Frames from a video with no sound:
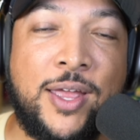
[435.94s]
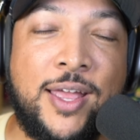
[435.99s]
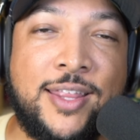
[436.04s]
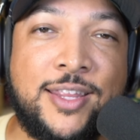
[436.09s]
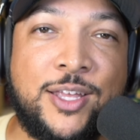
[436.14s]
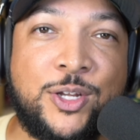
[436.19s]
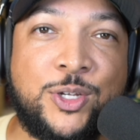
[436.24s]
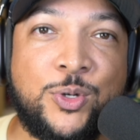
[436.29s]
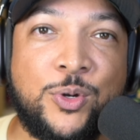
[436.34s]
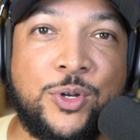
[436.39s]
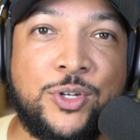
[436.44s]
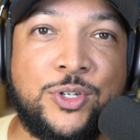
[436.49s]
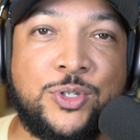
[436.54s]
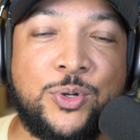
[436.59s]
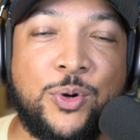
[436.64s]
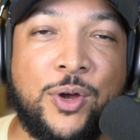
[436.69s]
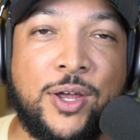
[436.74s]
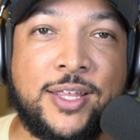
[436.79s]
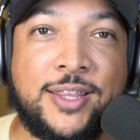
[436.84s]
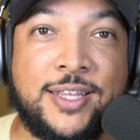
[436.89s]
that you're
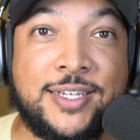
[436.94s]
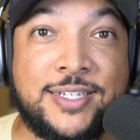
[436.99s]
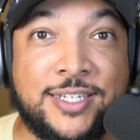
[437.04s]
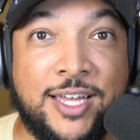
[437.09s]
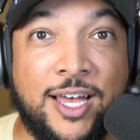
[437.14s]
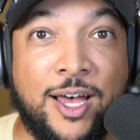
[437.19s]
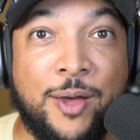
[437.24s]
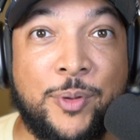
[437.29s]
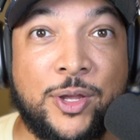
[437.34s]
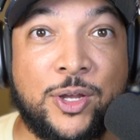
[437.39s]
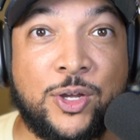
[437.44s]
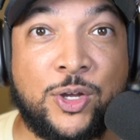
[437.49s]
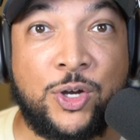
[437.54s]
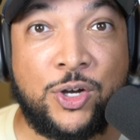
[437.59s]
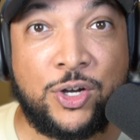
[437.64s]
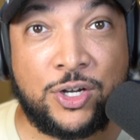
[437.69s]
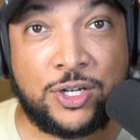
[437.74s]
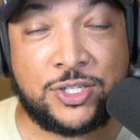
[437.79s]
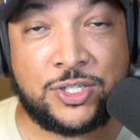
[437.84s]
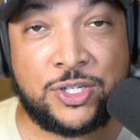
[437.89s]
enjoying this comic
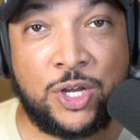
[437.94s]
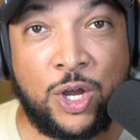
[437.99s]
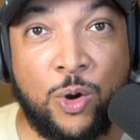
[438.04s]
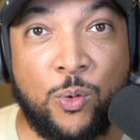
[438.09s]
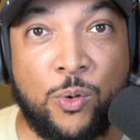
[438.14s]
cooks.